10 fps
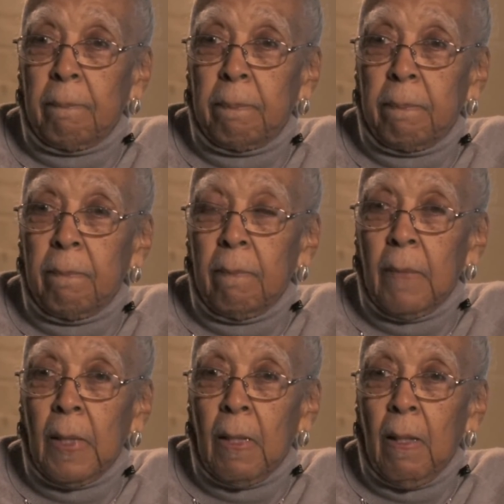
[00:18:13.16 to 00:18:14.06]
Stock in
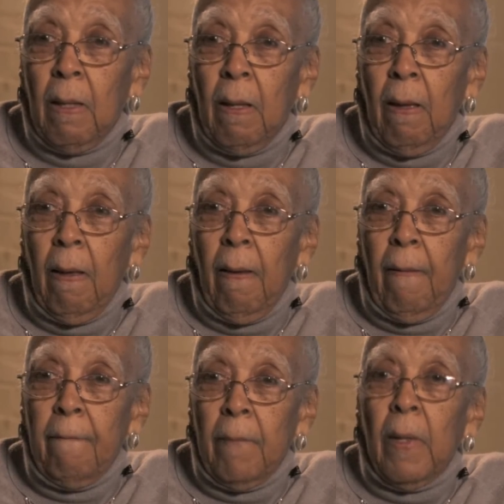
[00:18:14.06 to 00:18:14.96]
Brown-Forman
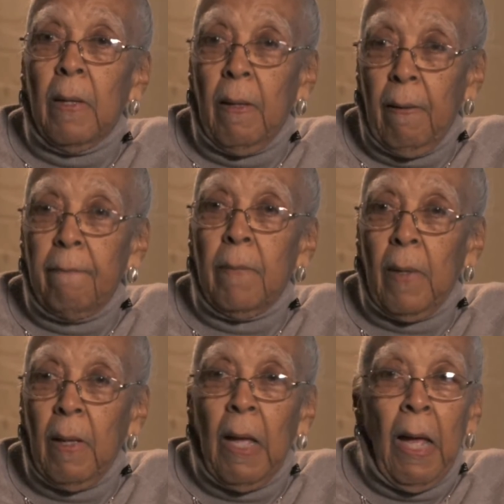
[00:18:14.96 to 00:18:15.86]
stock is better
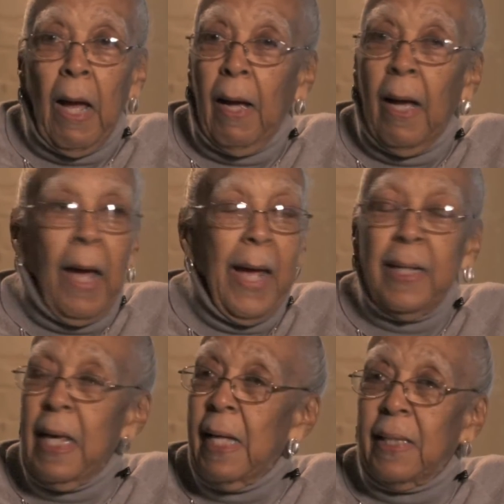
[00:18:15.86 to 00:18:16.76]
stock than most.
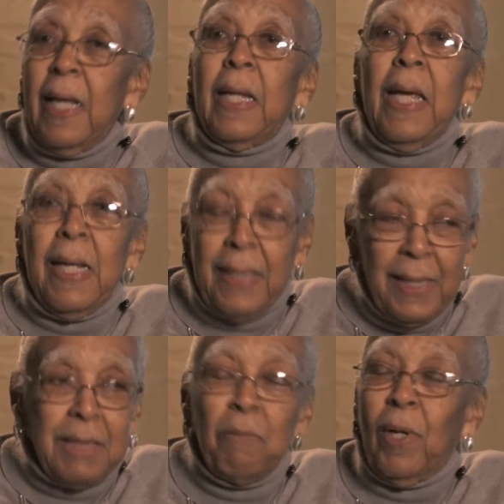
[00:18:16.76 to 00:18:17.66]
It is.
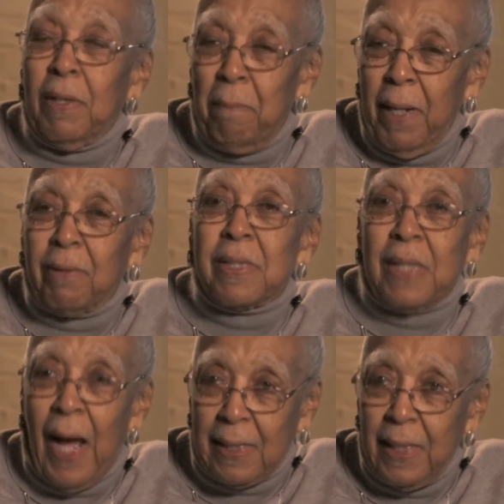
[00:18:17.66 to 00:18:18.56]
This is one of the better
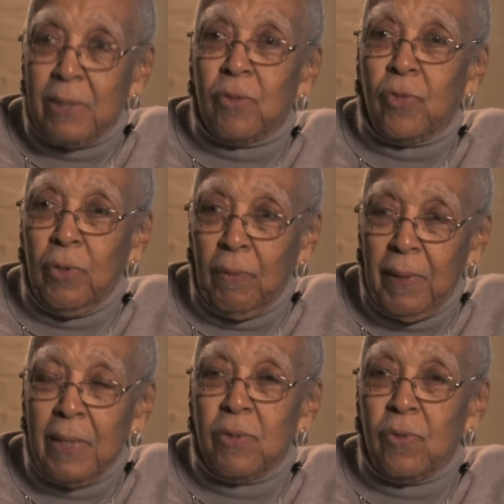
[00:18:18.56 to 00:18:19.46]
stocks. That's true.
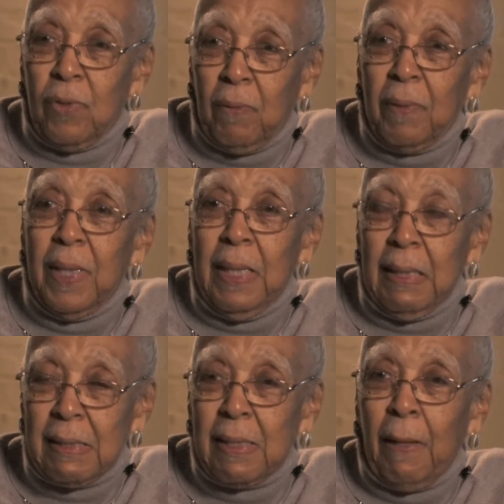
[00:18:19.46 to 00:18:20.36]
It is.